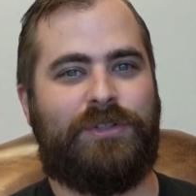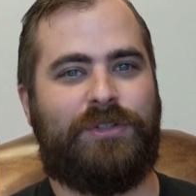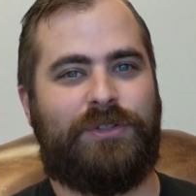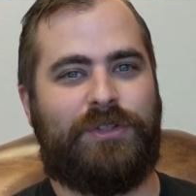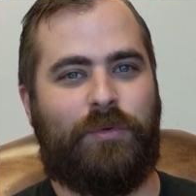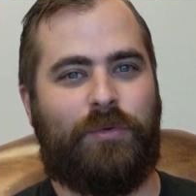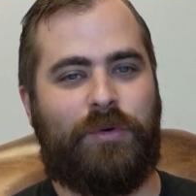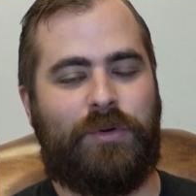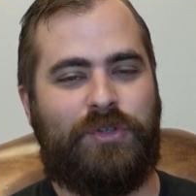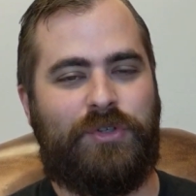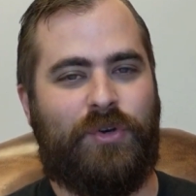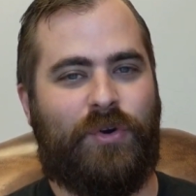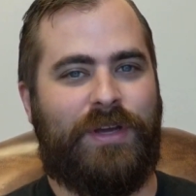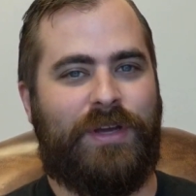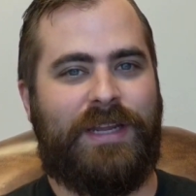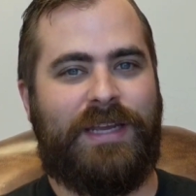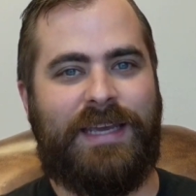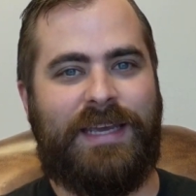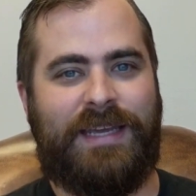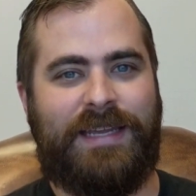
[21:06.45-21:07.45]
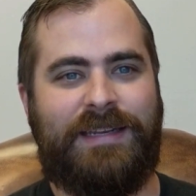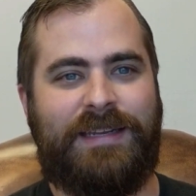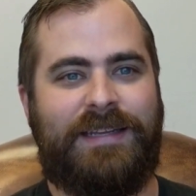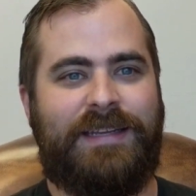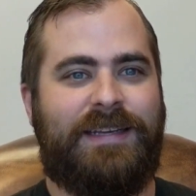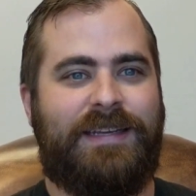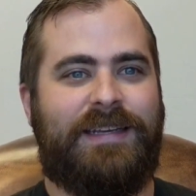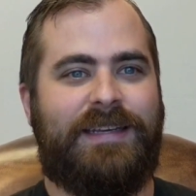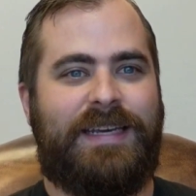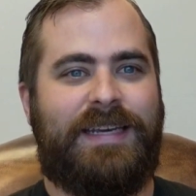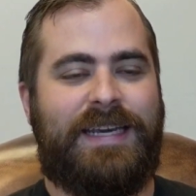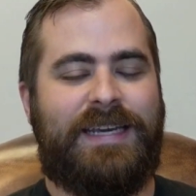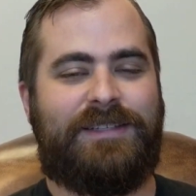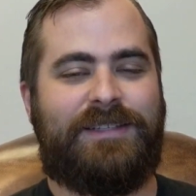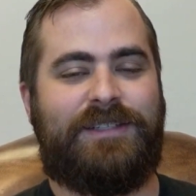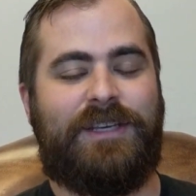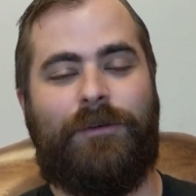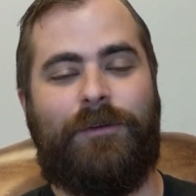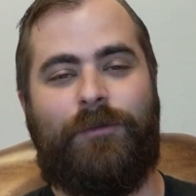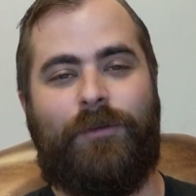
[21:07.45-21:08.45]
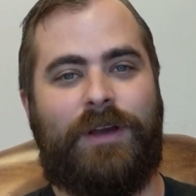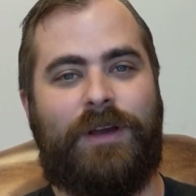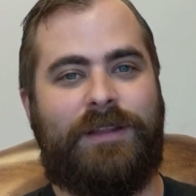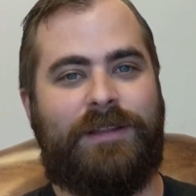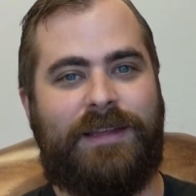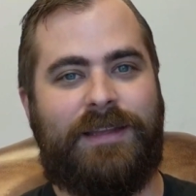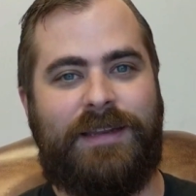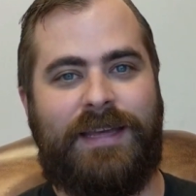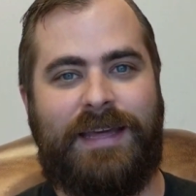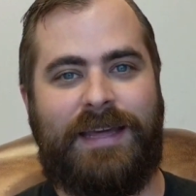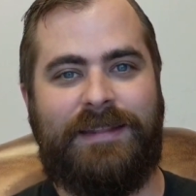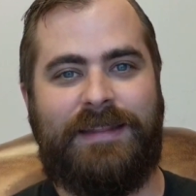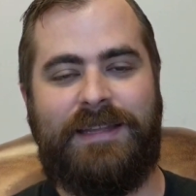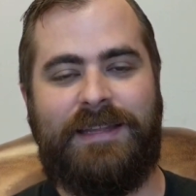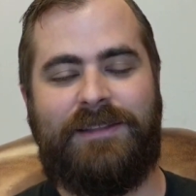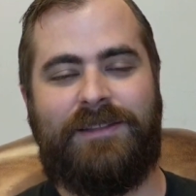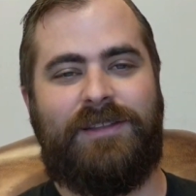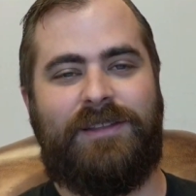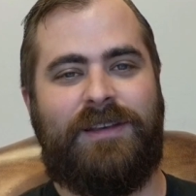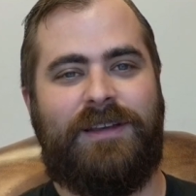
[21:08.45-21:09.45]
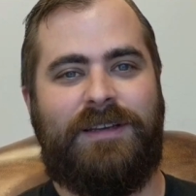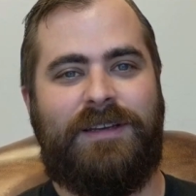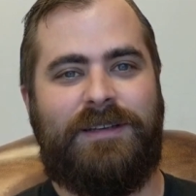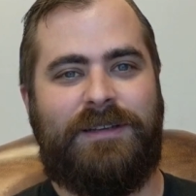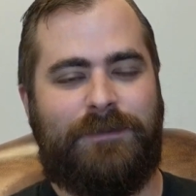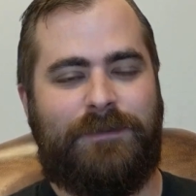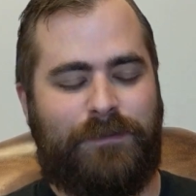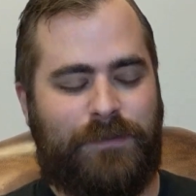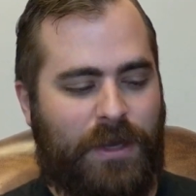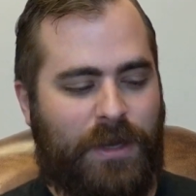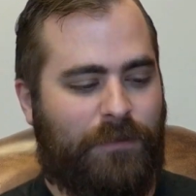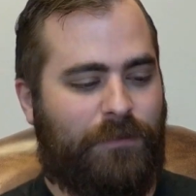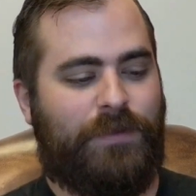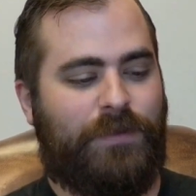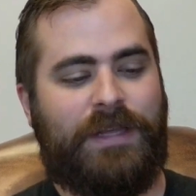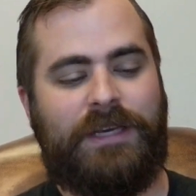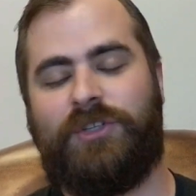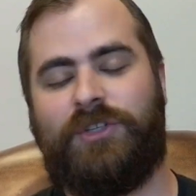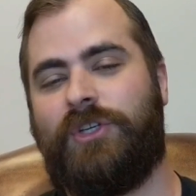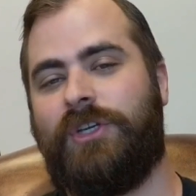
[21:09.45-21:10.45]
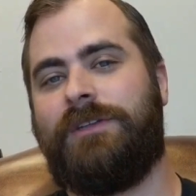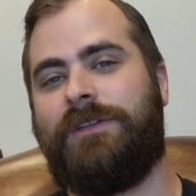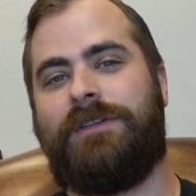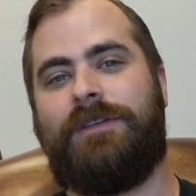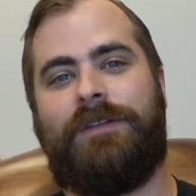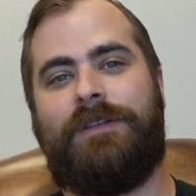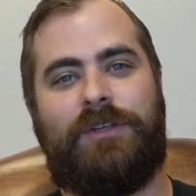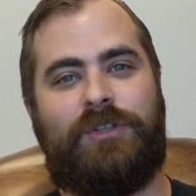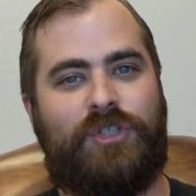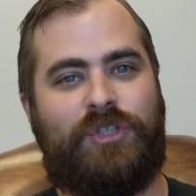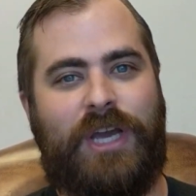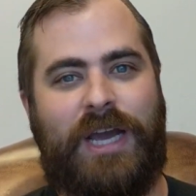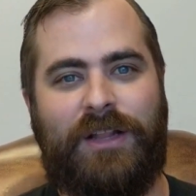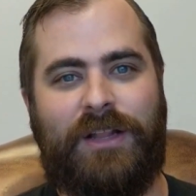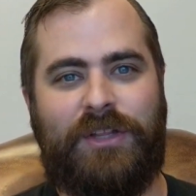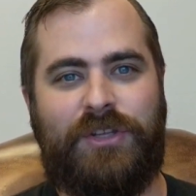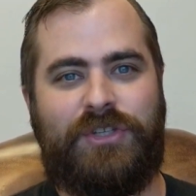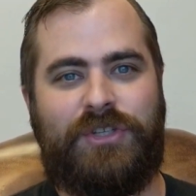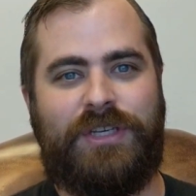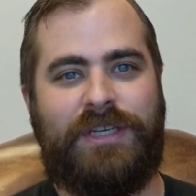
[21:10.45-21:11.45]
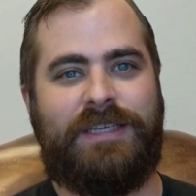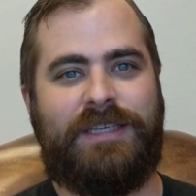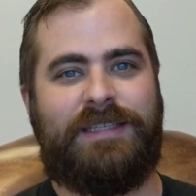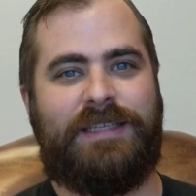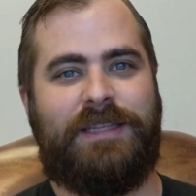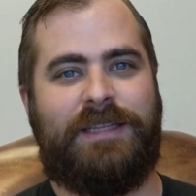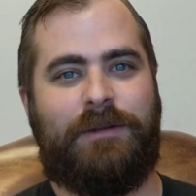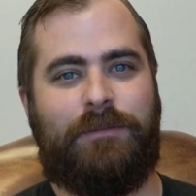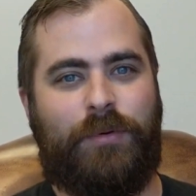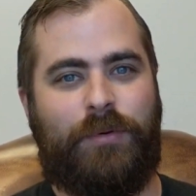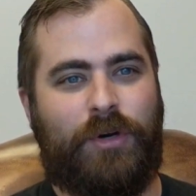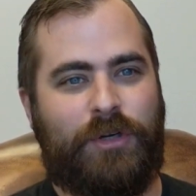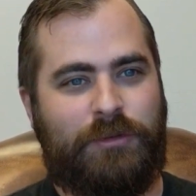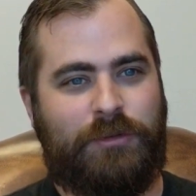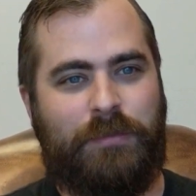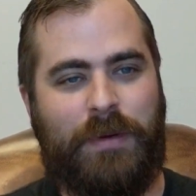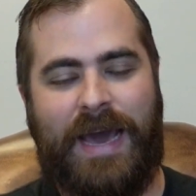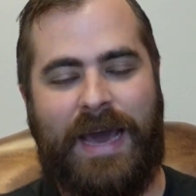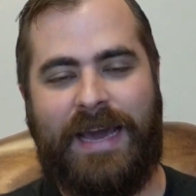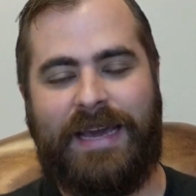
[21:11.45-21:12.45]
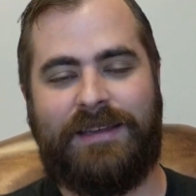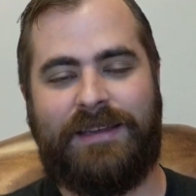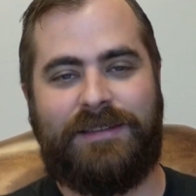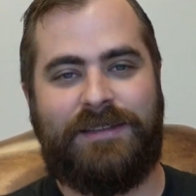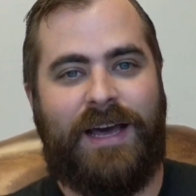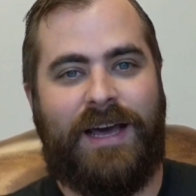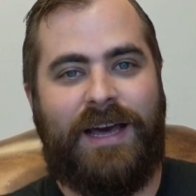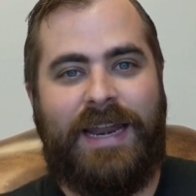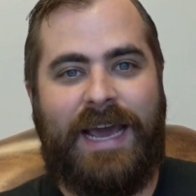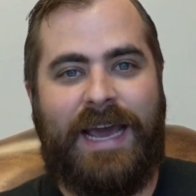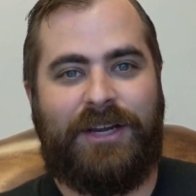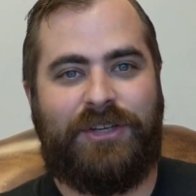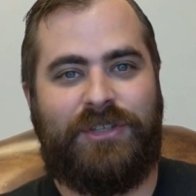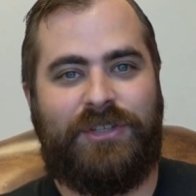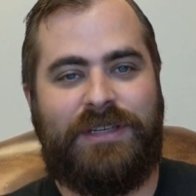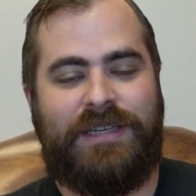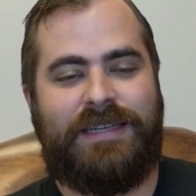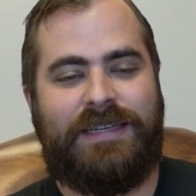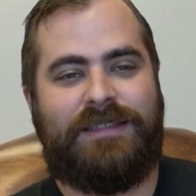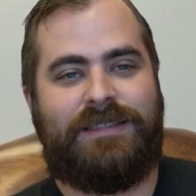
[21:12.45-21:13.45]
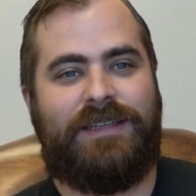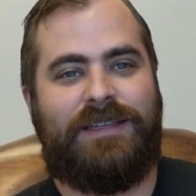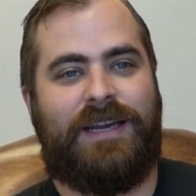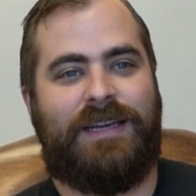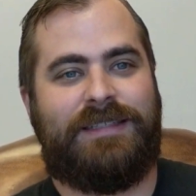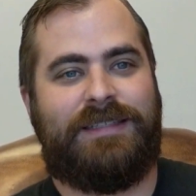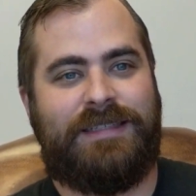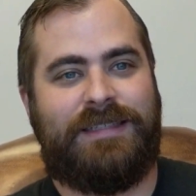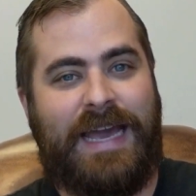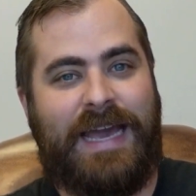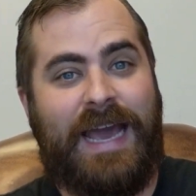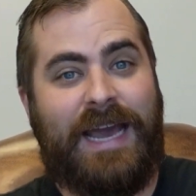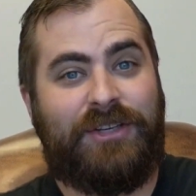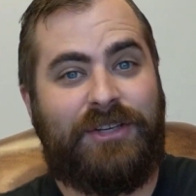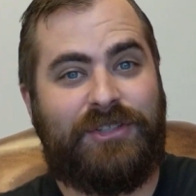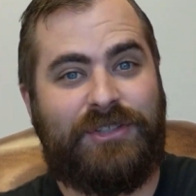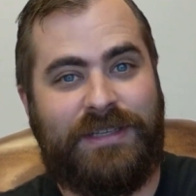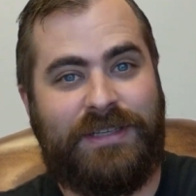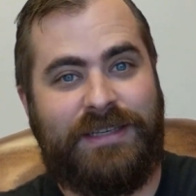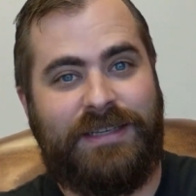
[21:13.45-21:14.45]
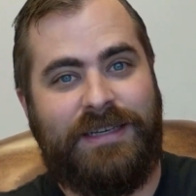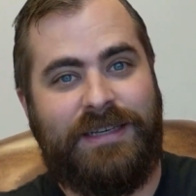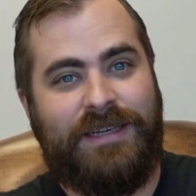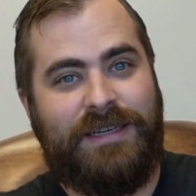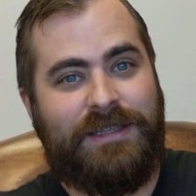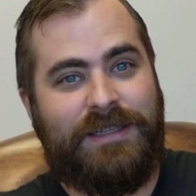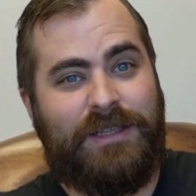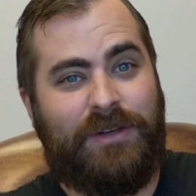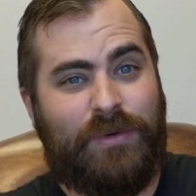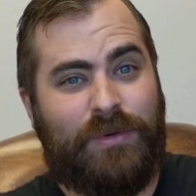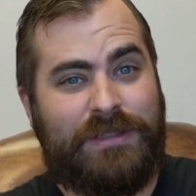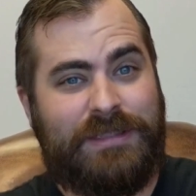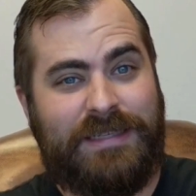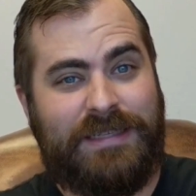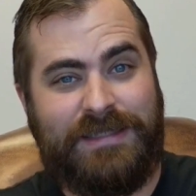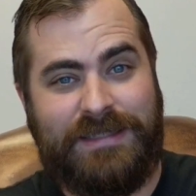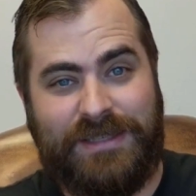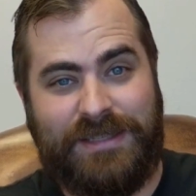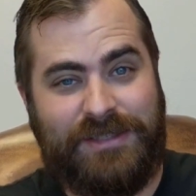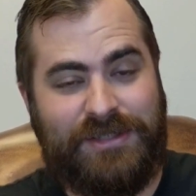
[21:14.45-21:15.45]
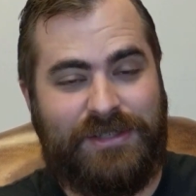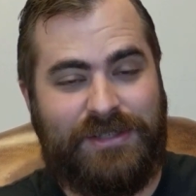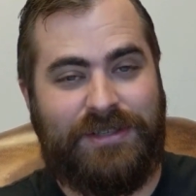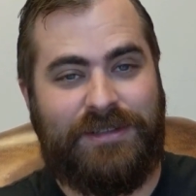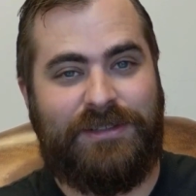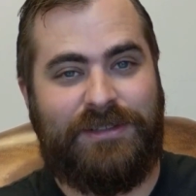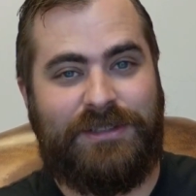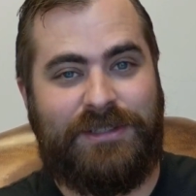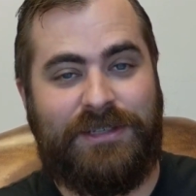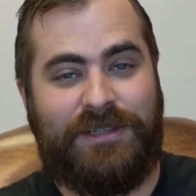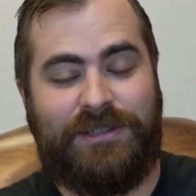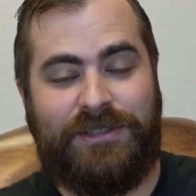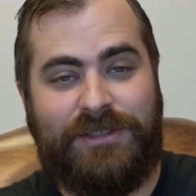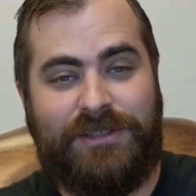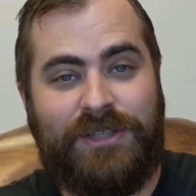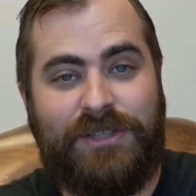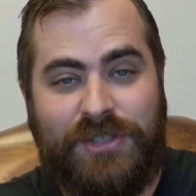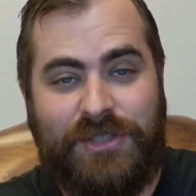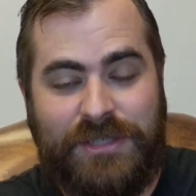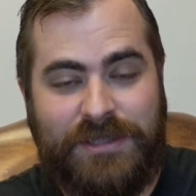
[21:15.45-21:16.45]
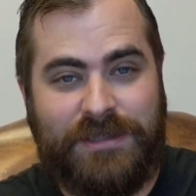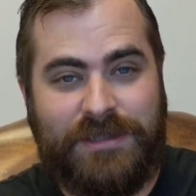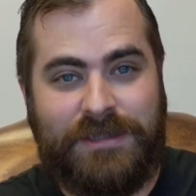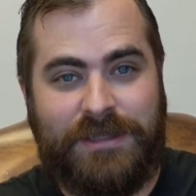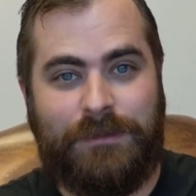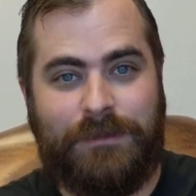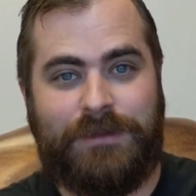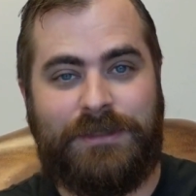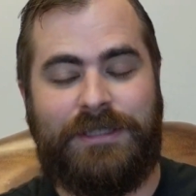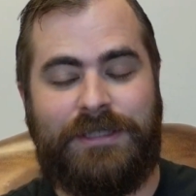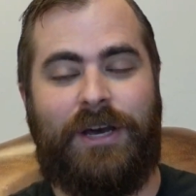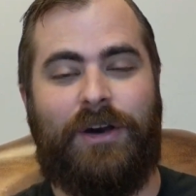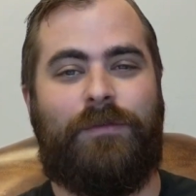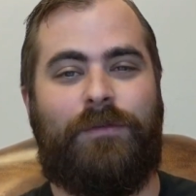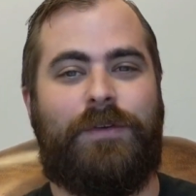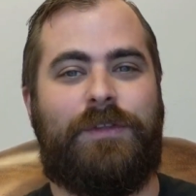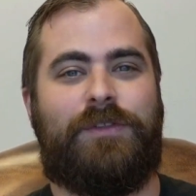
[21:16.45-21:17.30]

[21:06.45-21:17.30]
And so we're joining in his sufferings, and these afflictions and these challenges, and the pushback is not actually against us, it's actually the resistance to Jesus himself.